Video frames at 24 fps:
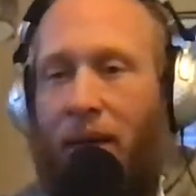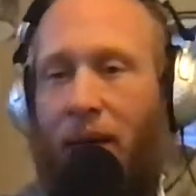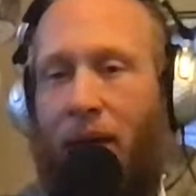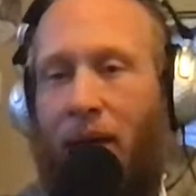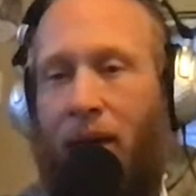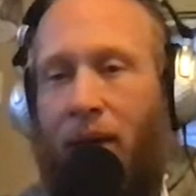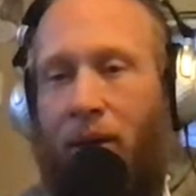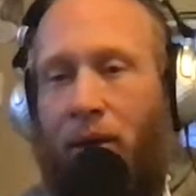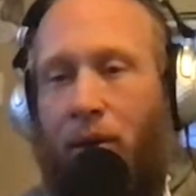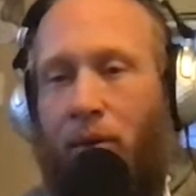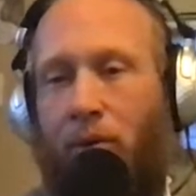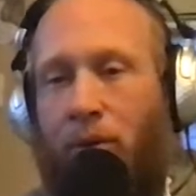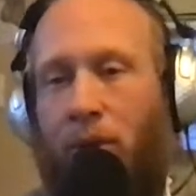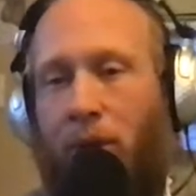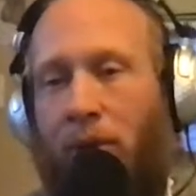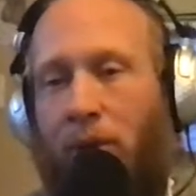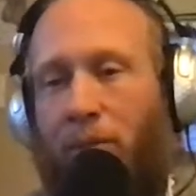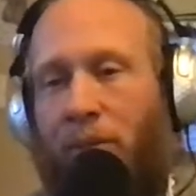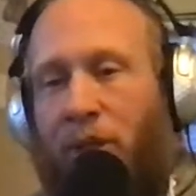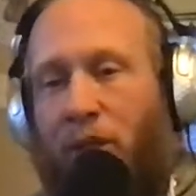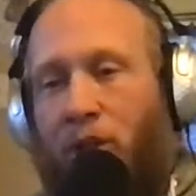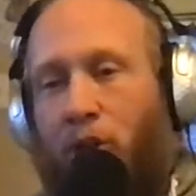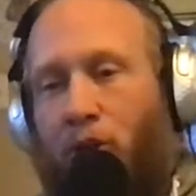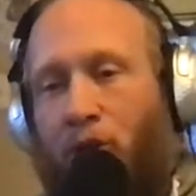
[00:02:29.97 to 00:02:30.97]
It had only
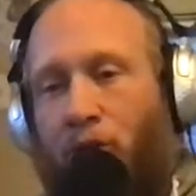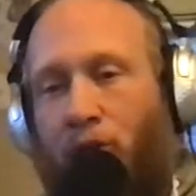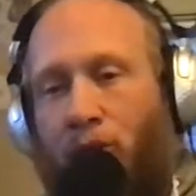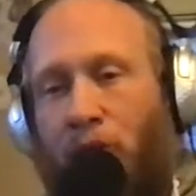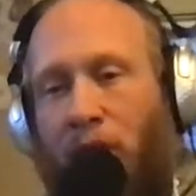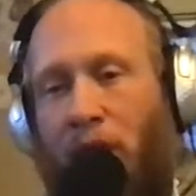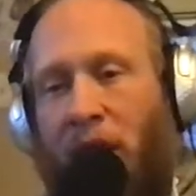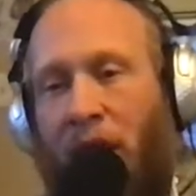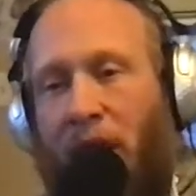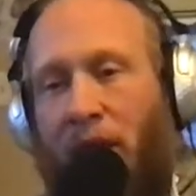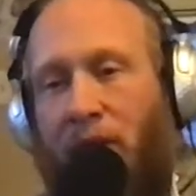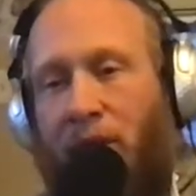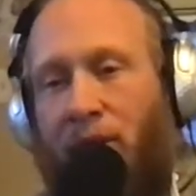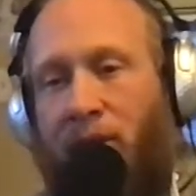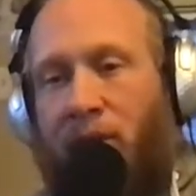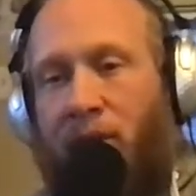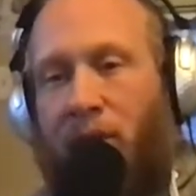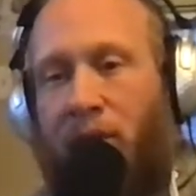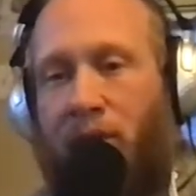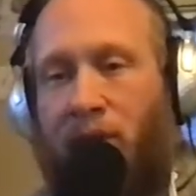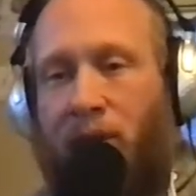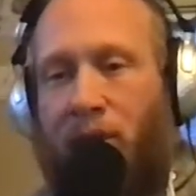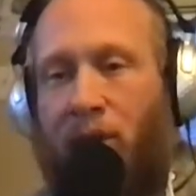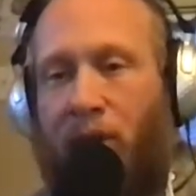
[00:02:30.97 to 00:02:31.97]
been 2 days
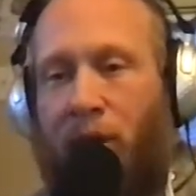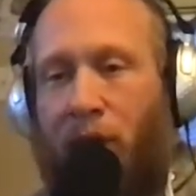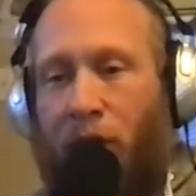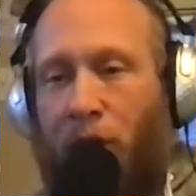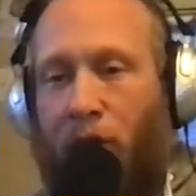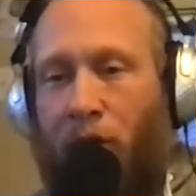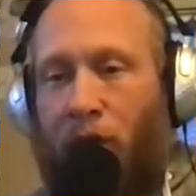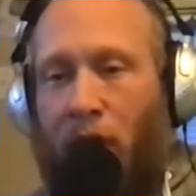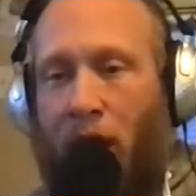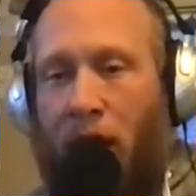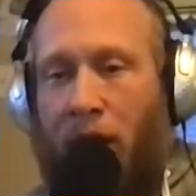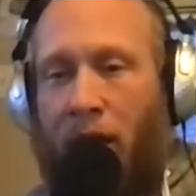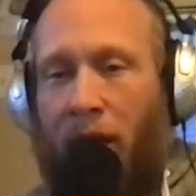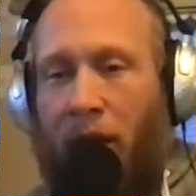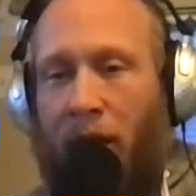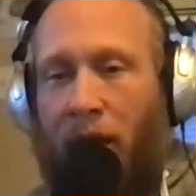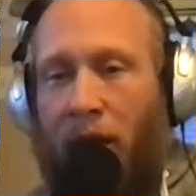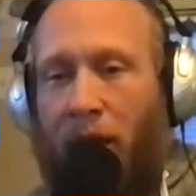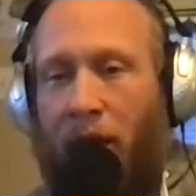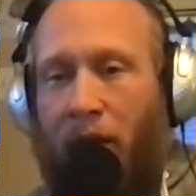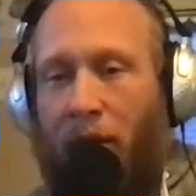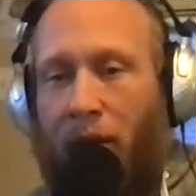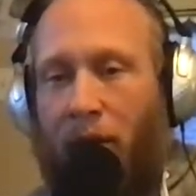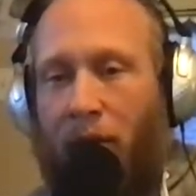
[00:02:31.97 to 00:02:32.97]
since the necrotic,
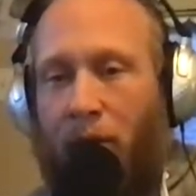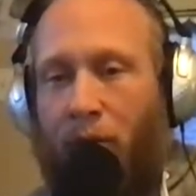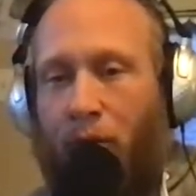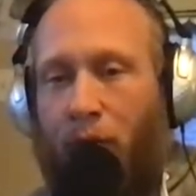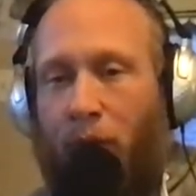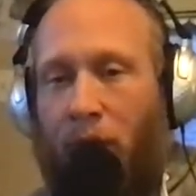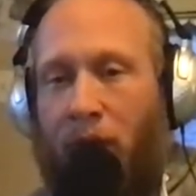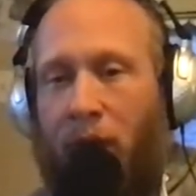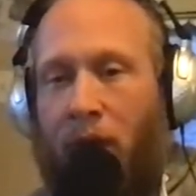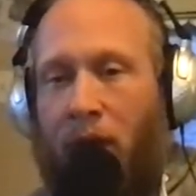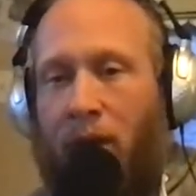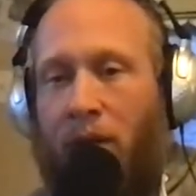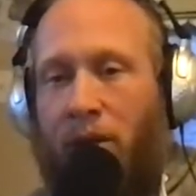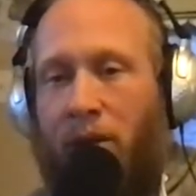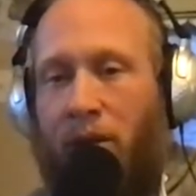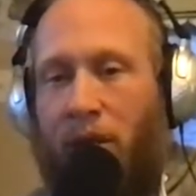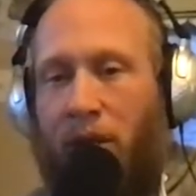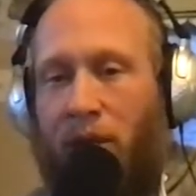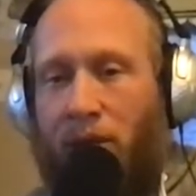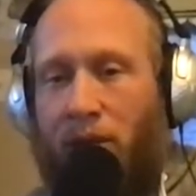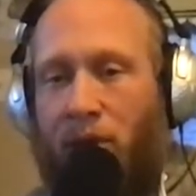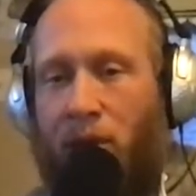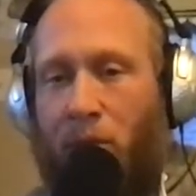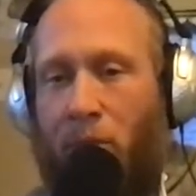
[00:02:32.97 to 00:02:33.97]
3
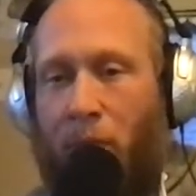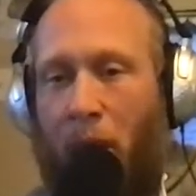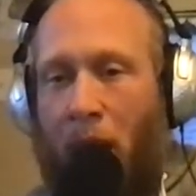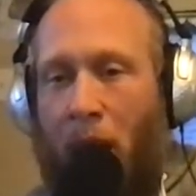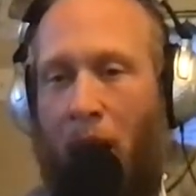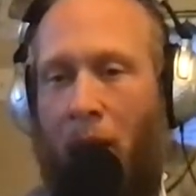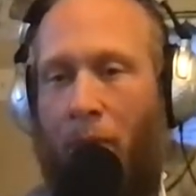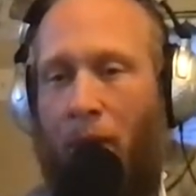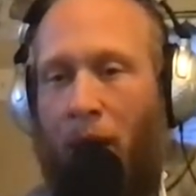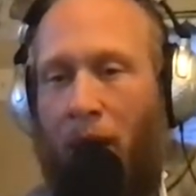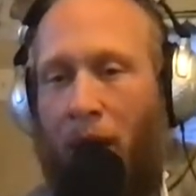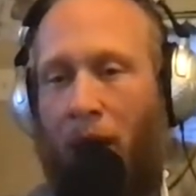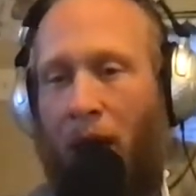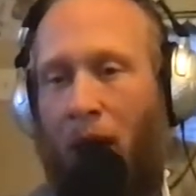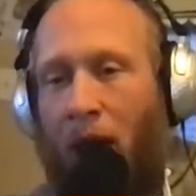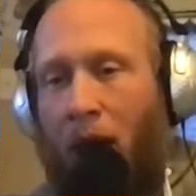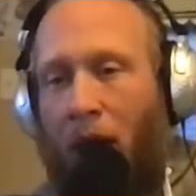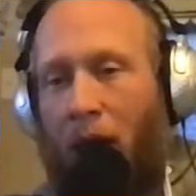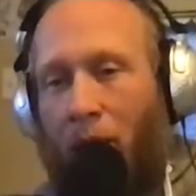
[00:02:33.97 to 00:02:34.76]
since the bombing,